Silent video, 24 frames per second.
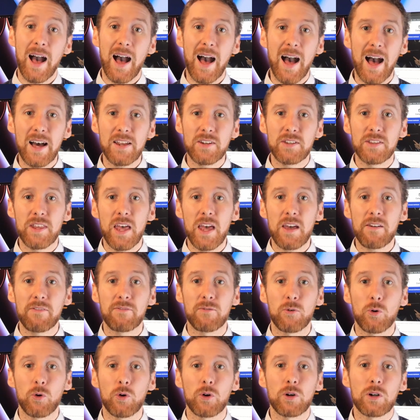and
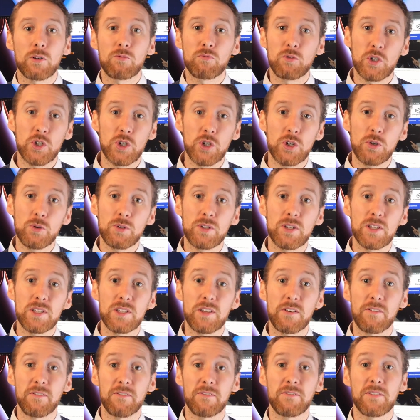therefore reduces
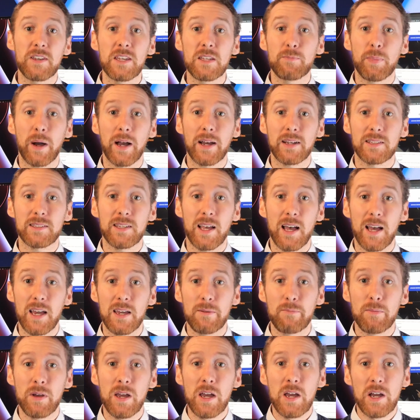the feedback
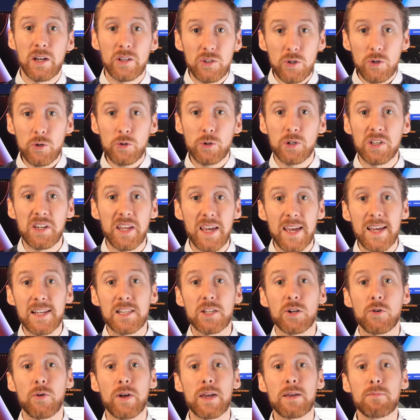time so you can
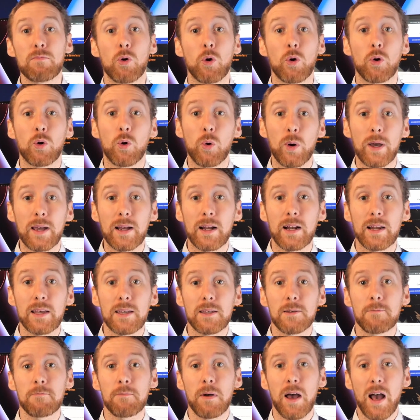iterate more
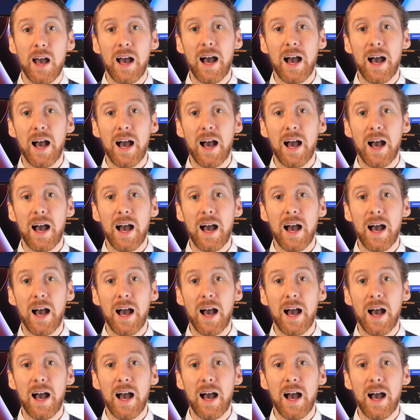quickly